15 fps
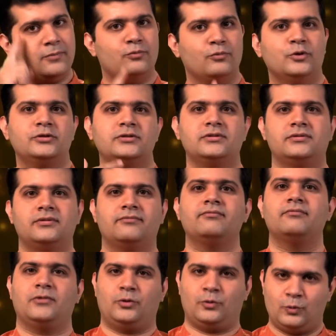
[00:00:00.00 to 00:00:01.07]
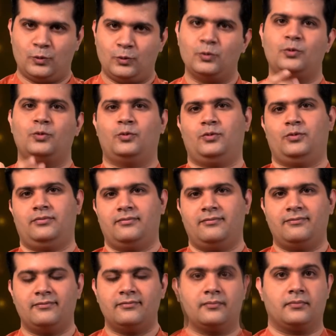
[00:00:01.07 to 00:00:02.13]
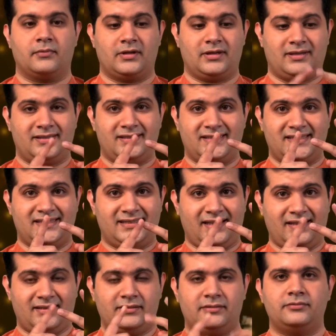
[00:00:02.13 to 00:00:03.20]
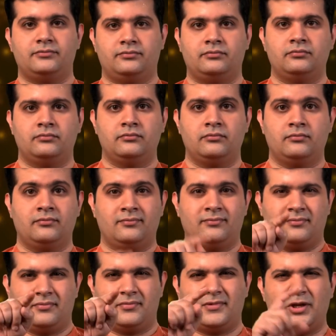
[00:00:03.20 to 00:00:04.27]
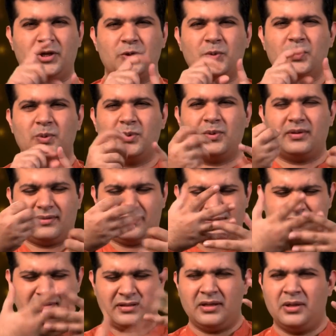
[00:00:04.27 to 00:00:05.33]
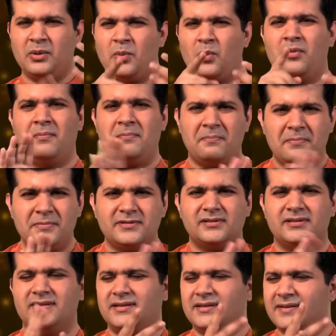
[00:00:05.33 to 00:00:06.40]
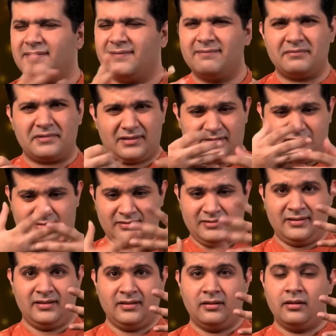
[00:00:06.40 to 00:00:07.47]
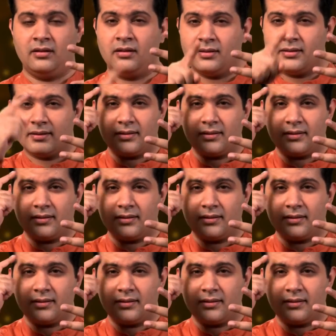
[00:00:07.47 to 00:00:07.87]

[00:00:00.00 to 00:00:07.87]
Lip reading: It will help you to be positive and happy. You may have a list of priorities to work on, but you should prioritize your health.